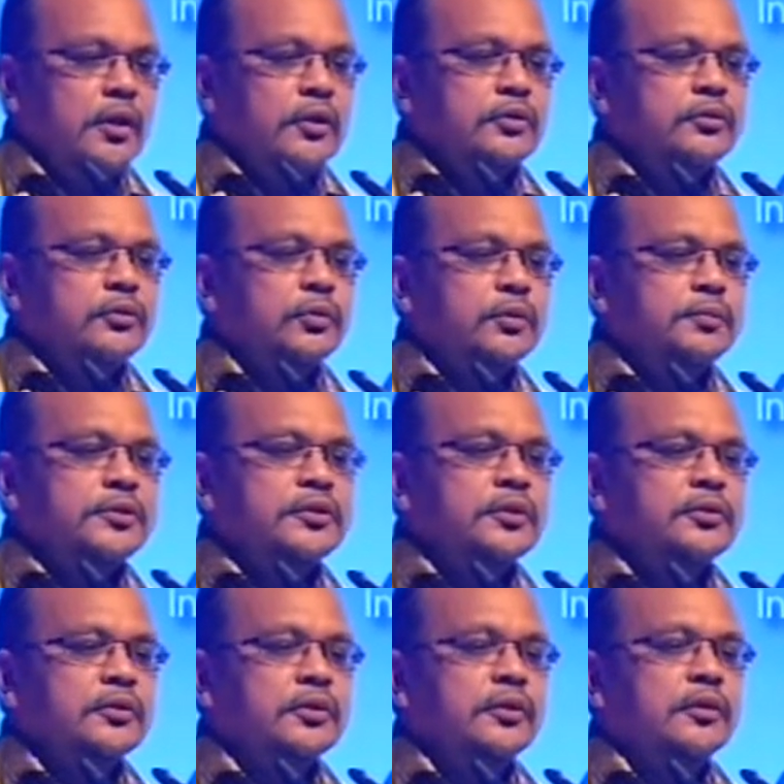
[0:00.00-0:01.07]
So we
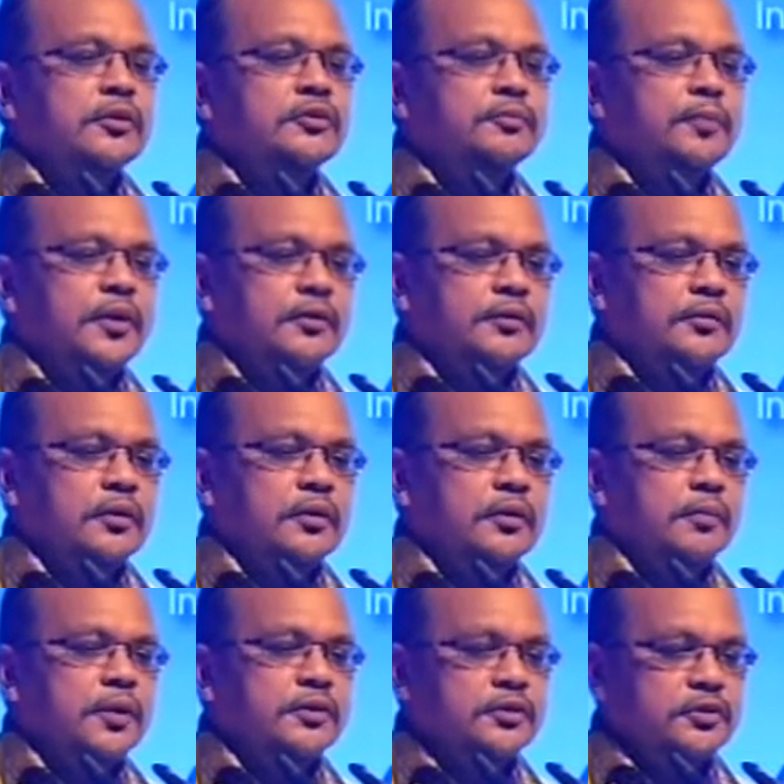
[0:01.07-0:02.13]
purchased a
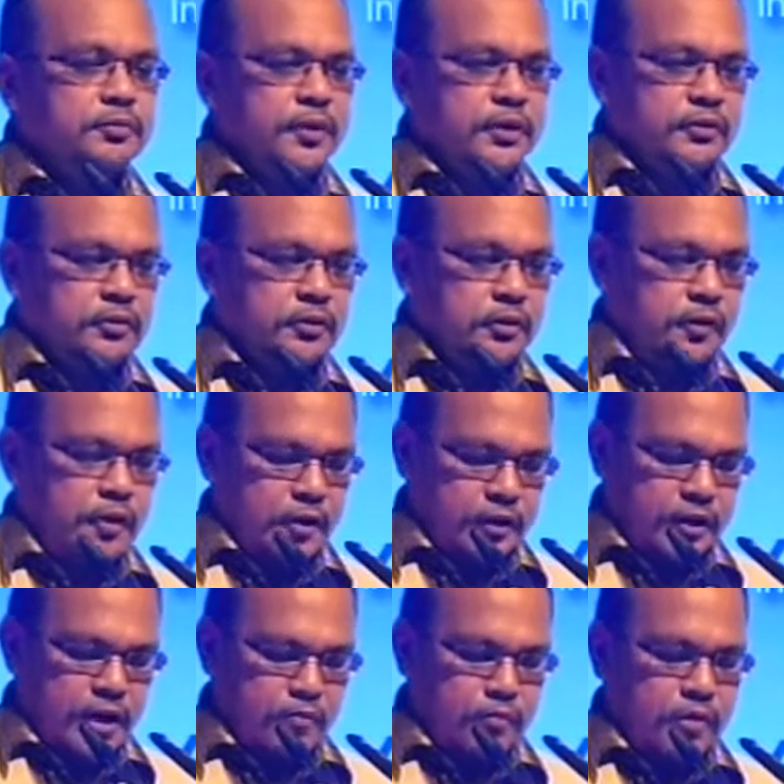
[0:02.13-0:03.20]
multispectral
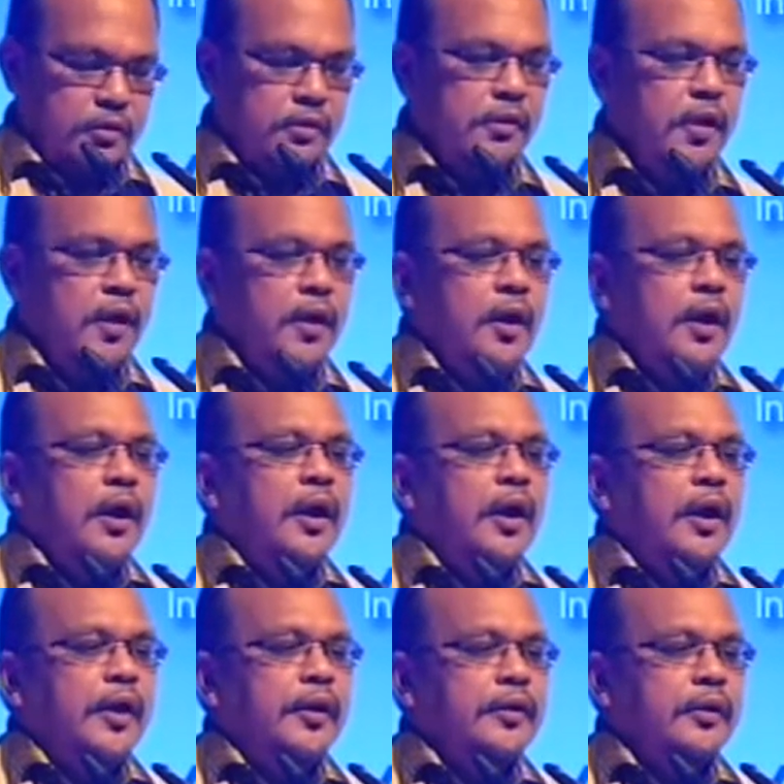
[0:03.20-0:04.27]
camera
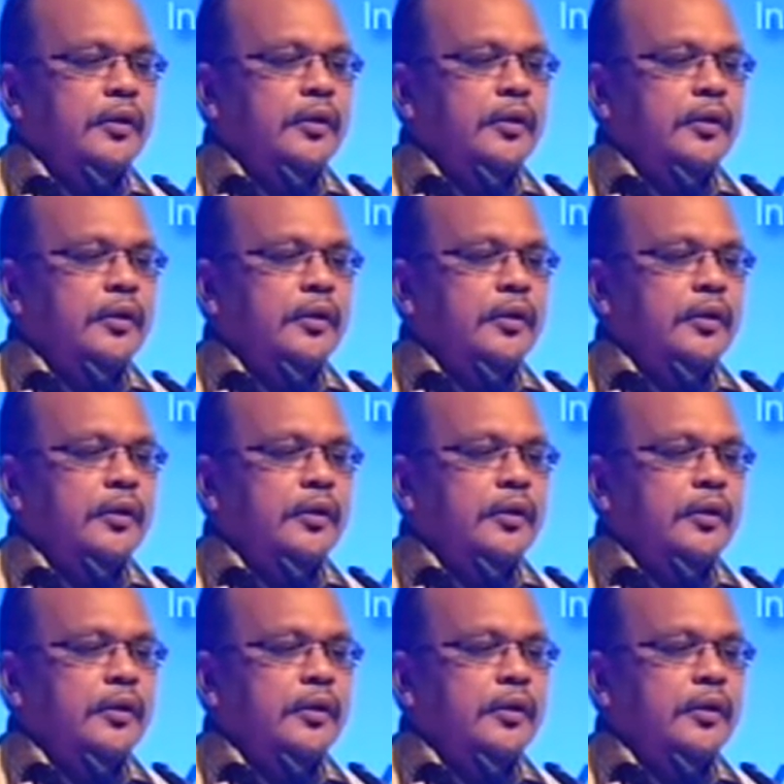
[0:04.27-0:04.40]
and